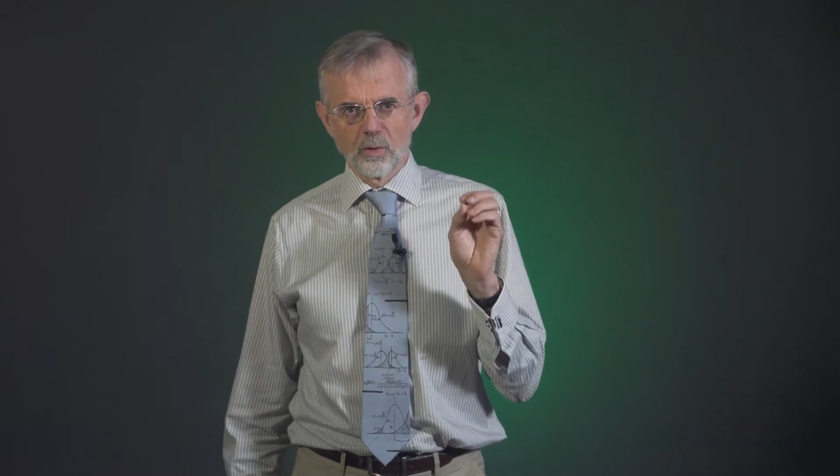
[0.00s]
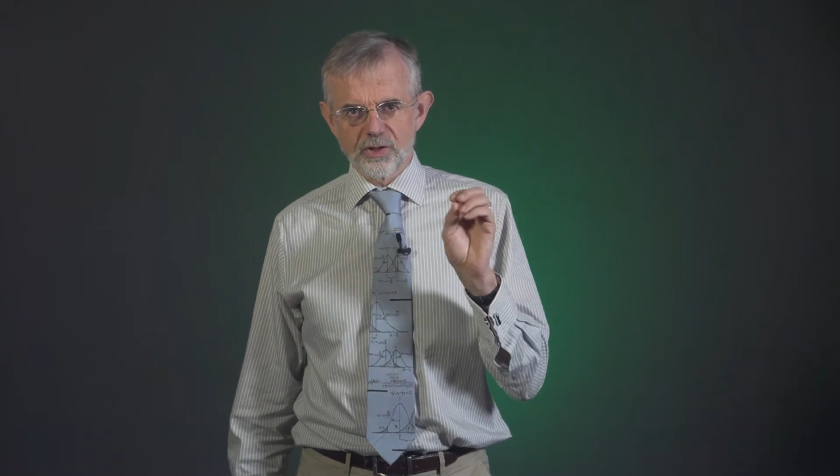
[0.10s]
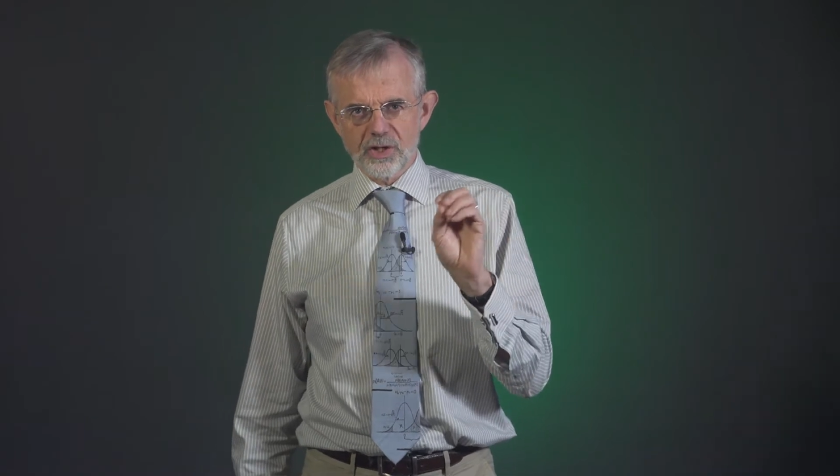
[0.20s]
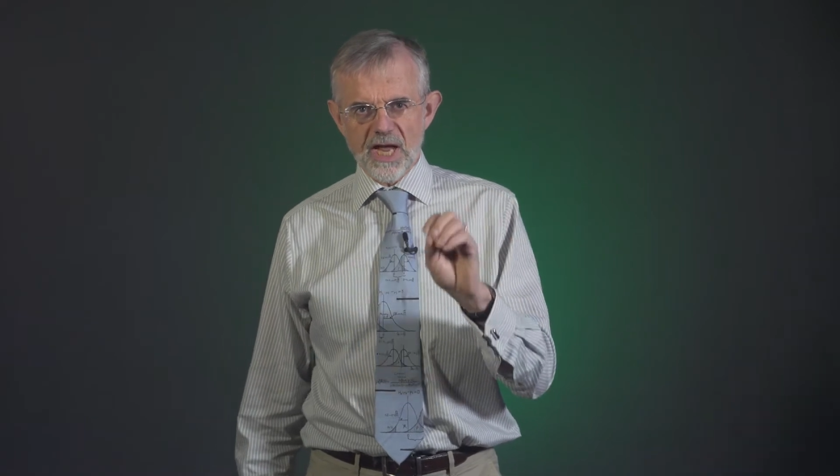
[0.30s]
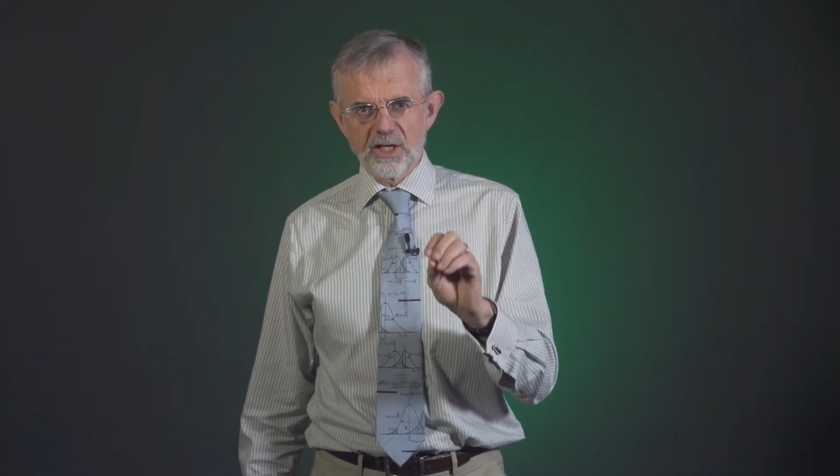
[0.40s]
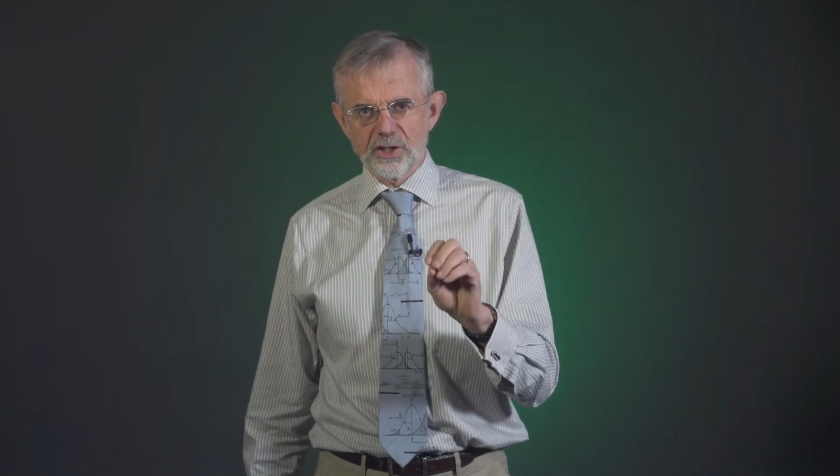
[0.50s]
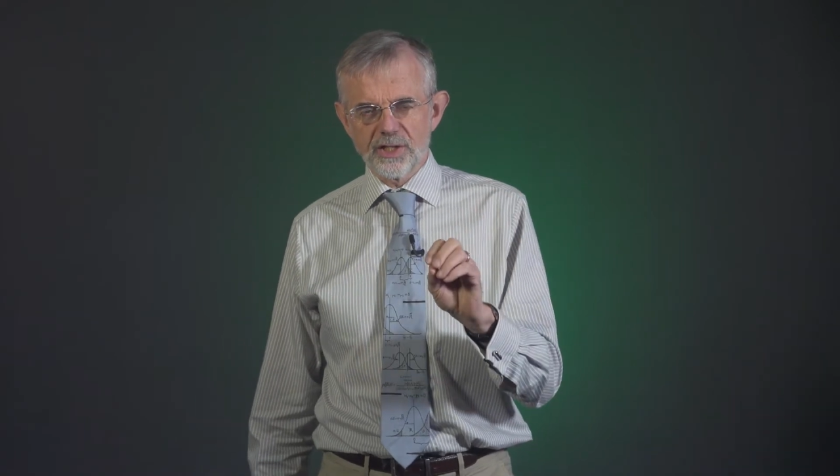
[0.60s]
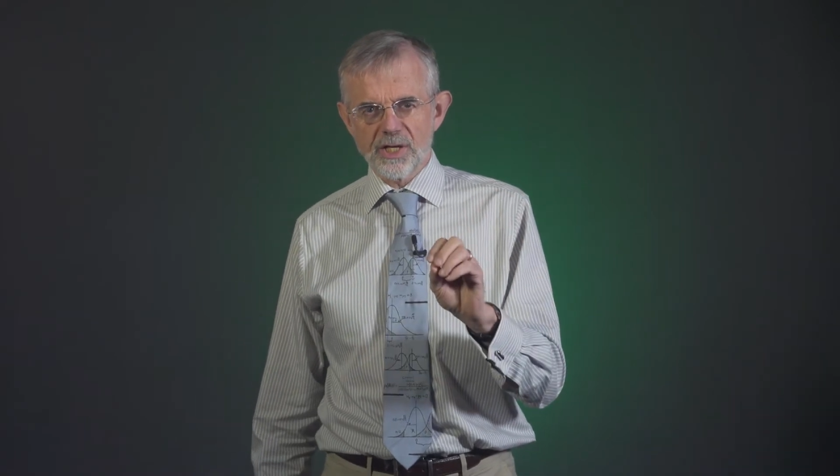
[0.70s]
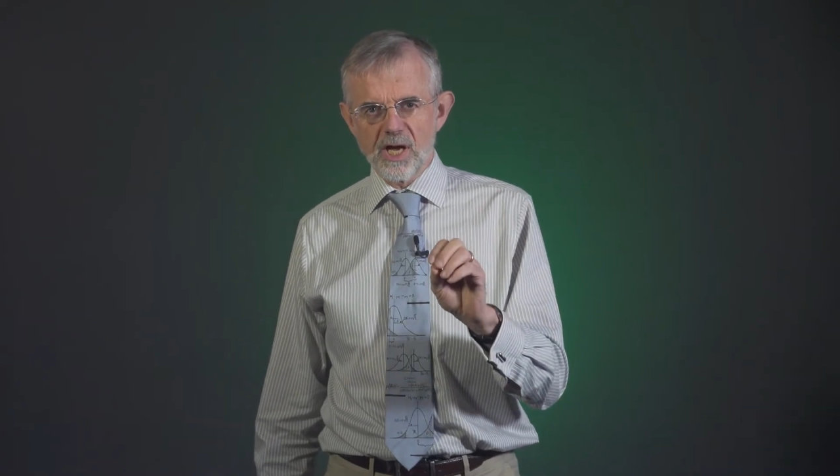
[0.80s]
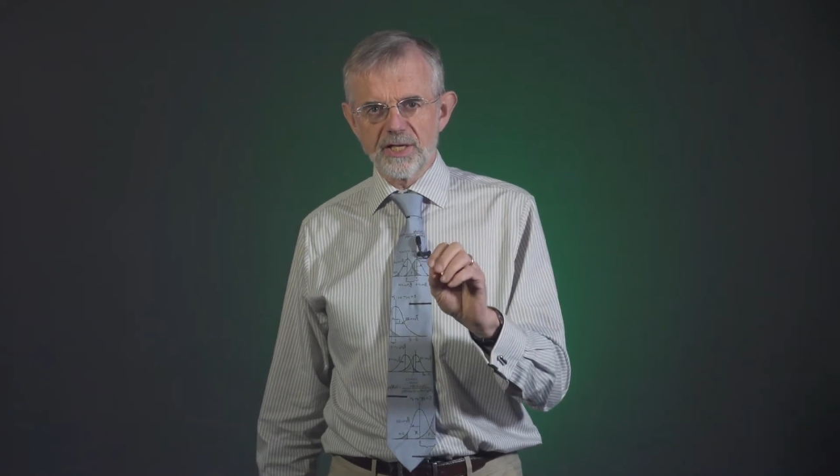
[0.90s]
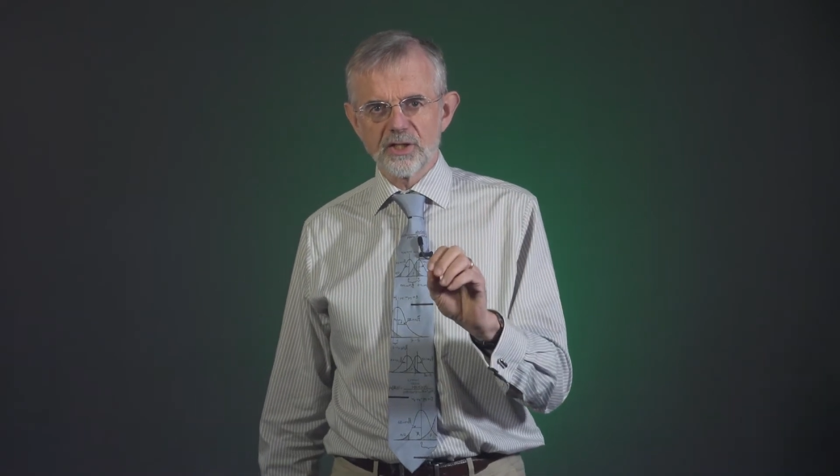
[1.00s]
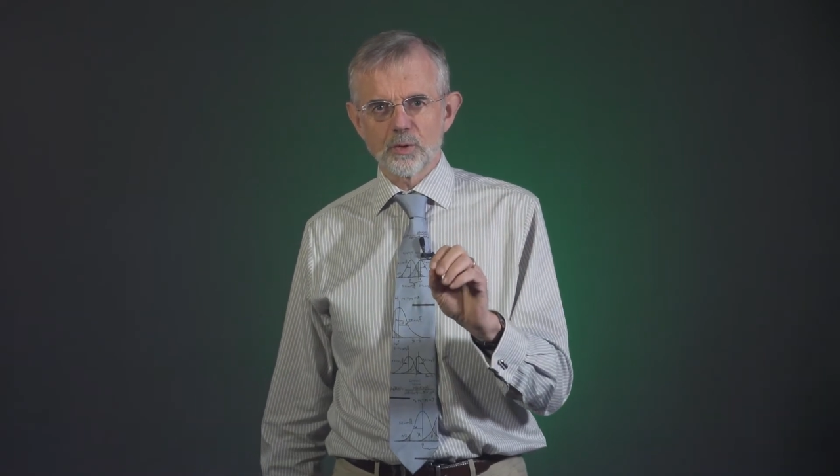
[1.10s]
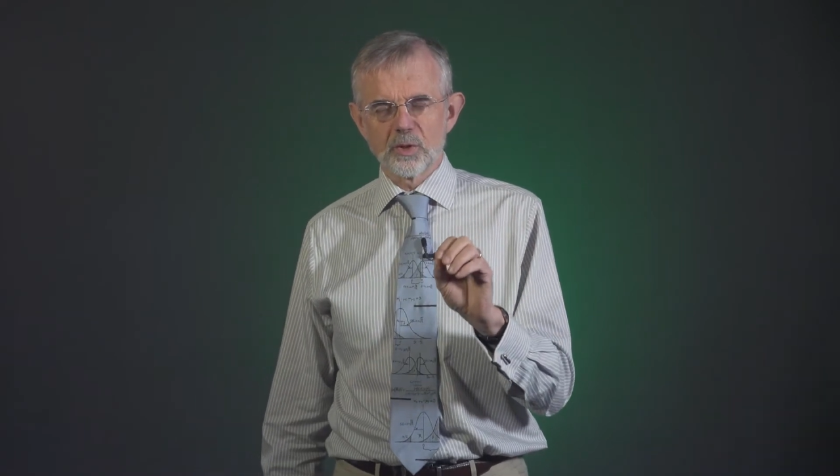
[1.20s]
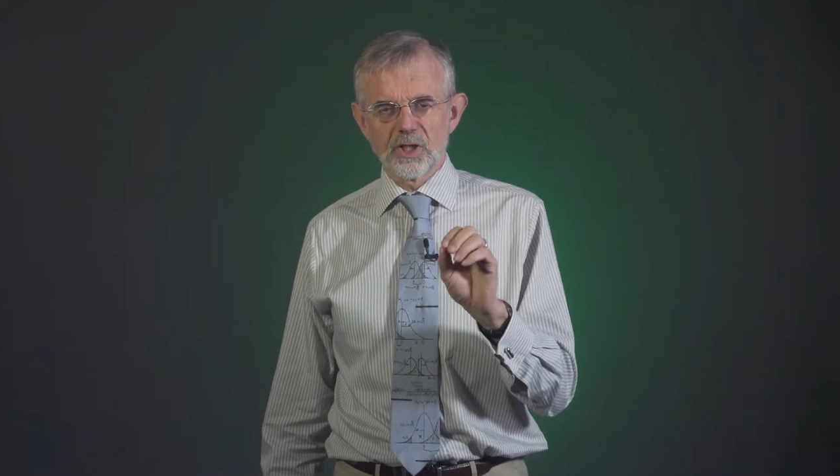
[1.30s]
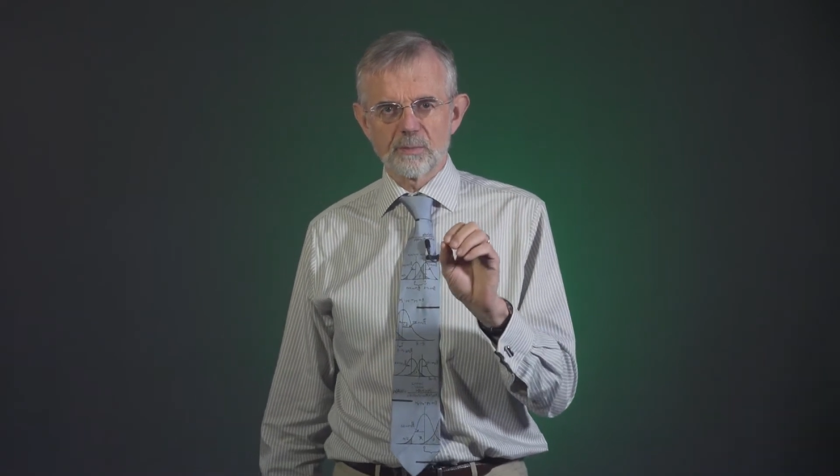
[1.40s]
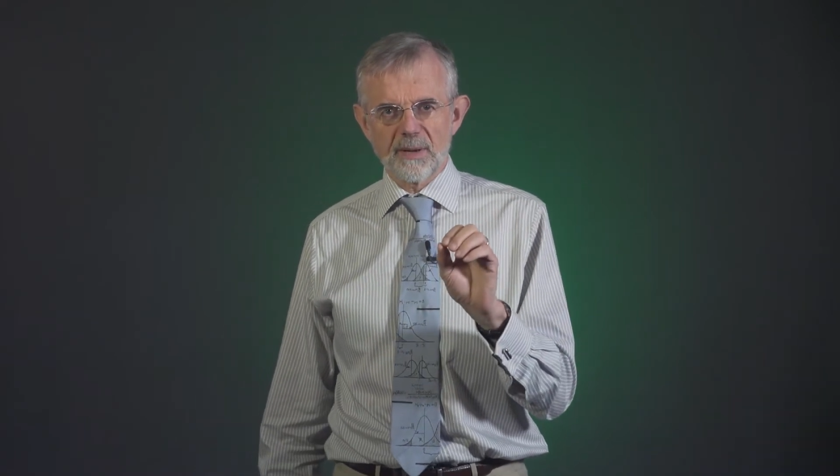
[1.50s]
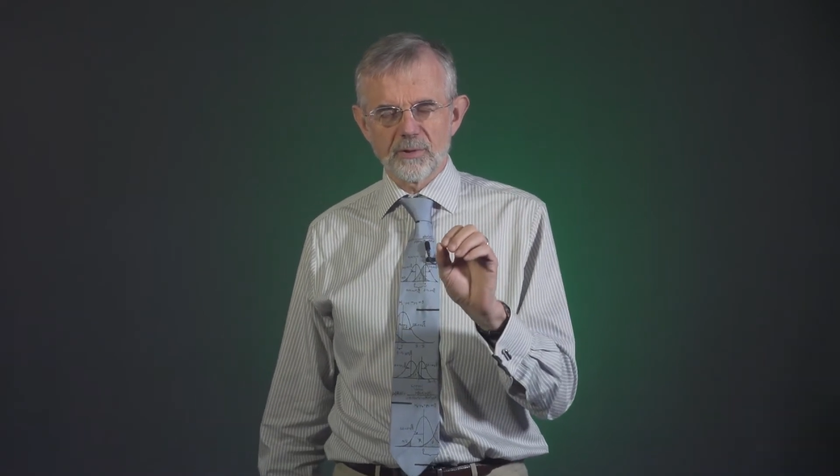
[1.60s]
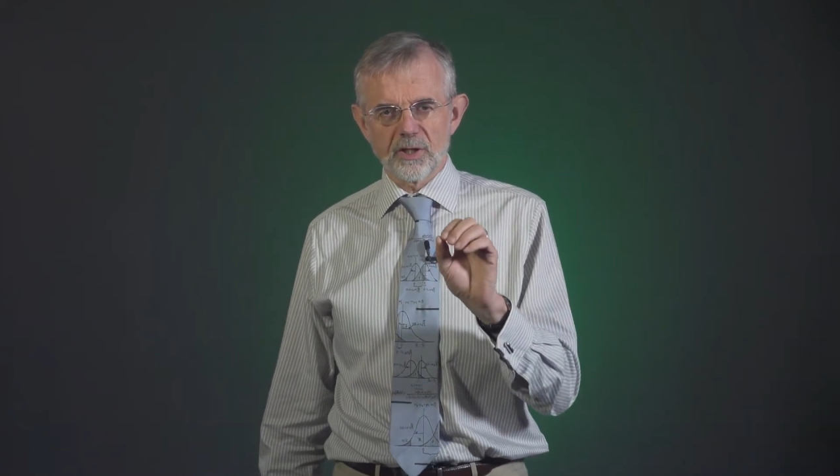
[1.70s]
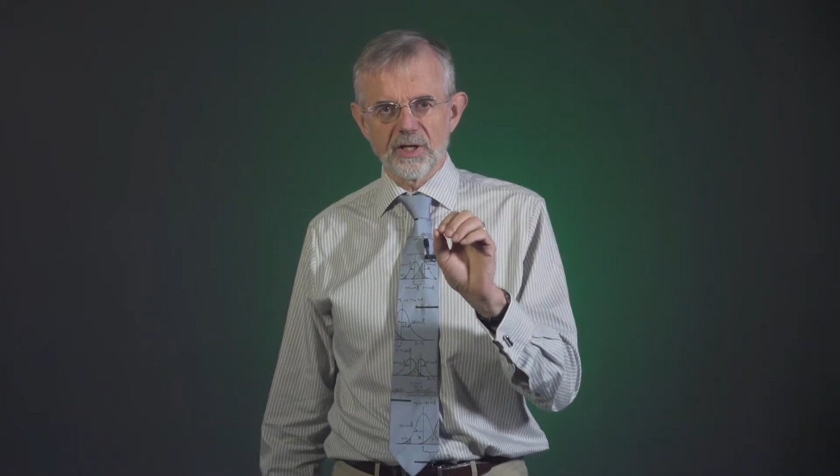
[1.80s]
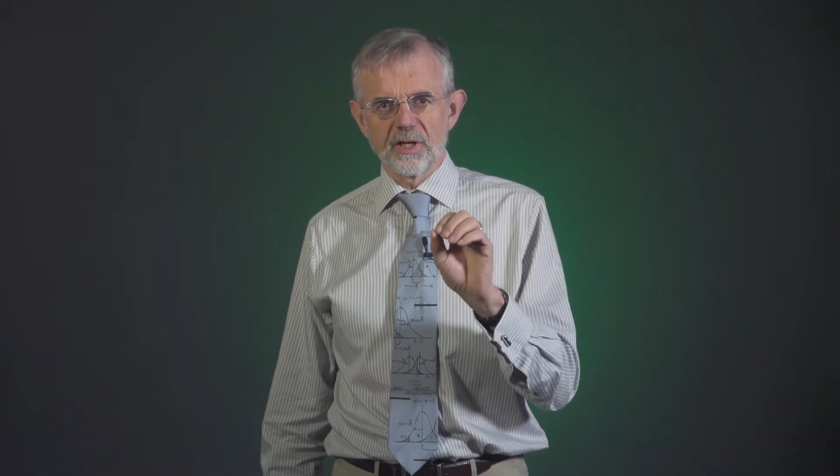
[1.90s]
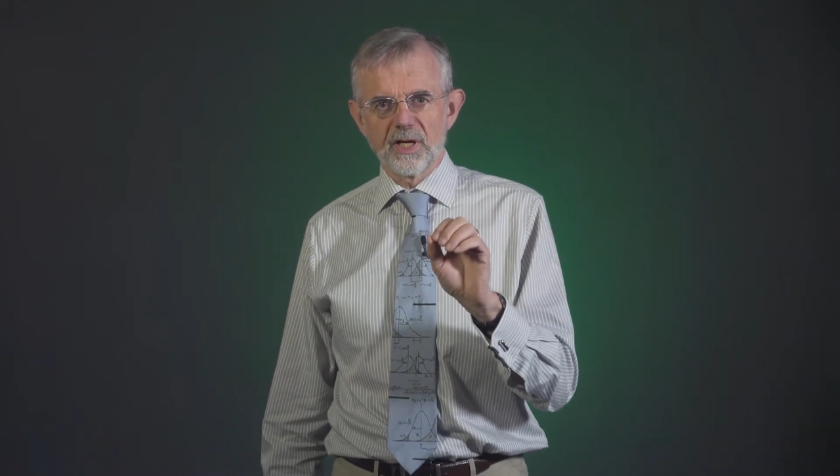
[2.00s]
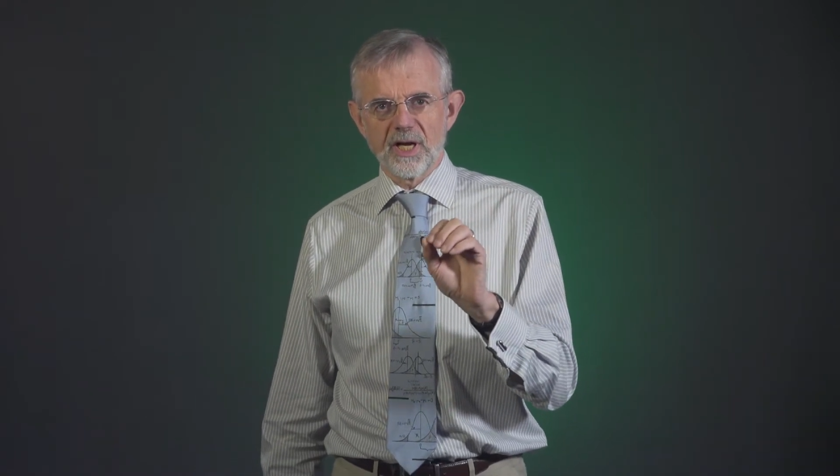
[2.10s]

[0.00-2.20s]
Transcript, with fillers: stage designs, which is perhaps not a,